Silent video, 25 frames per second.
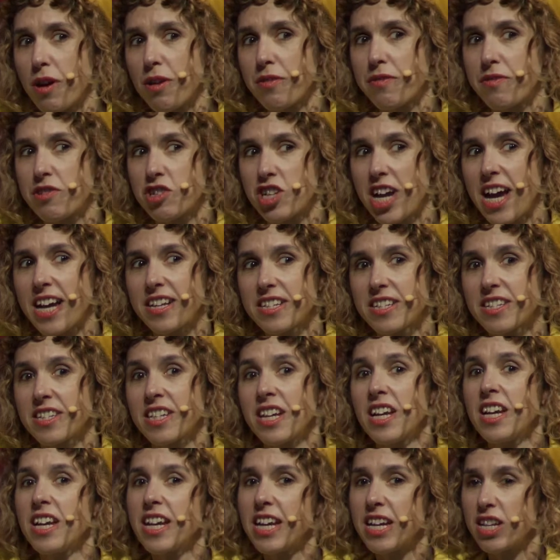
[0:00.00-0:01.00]
of chess
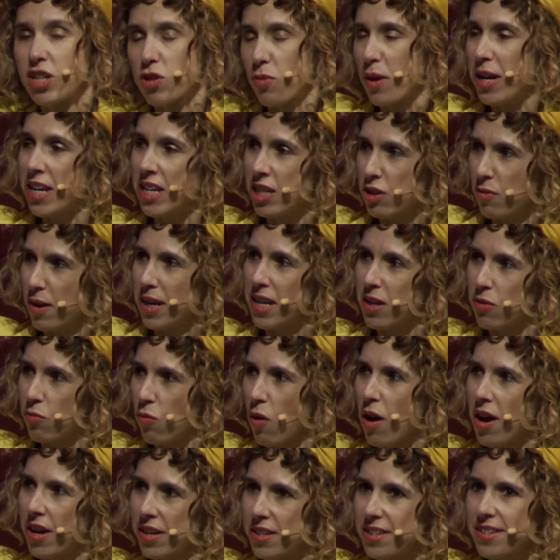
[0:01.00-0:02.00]
in
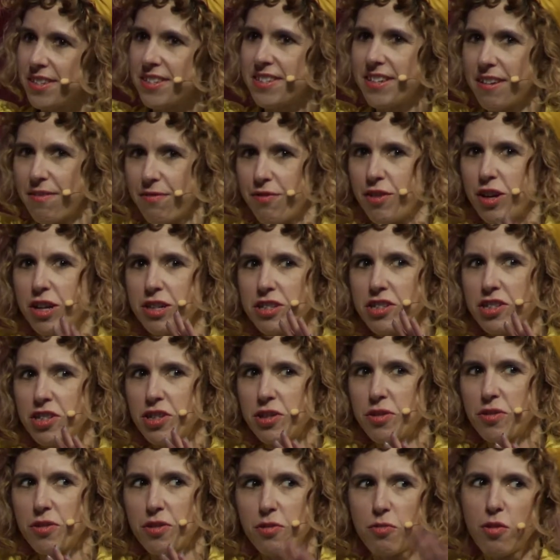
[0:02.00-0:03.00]
2021 differ
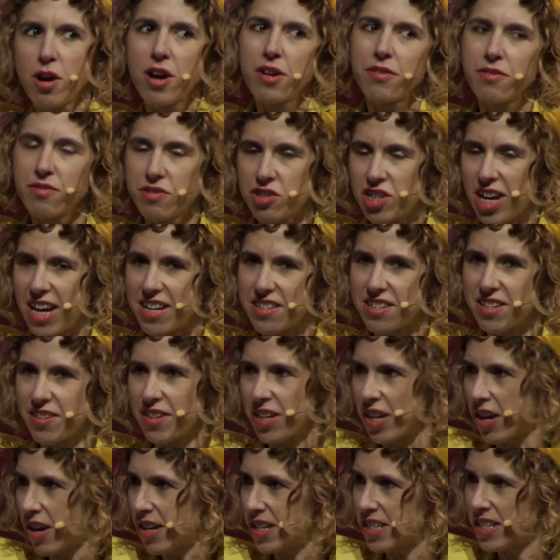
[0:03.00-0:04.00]
to the world of chess in the
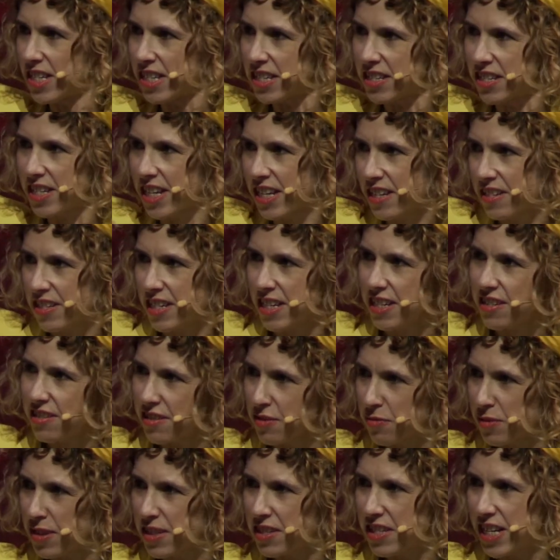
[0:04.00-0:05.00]
1960s
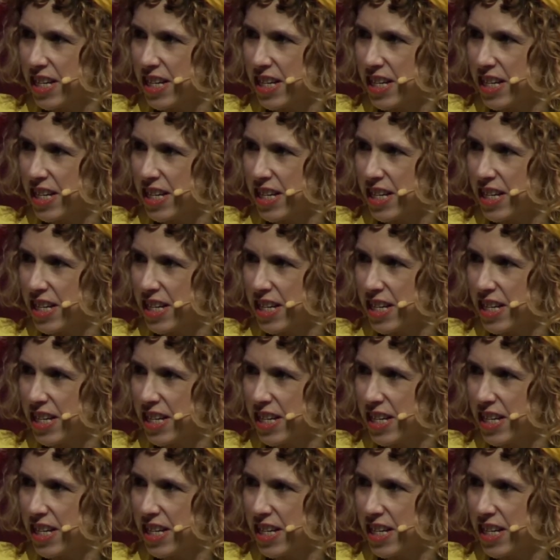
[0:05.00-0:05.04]
that we see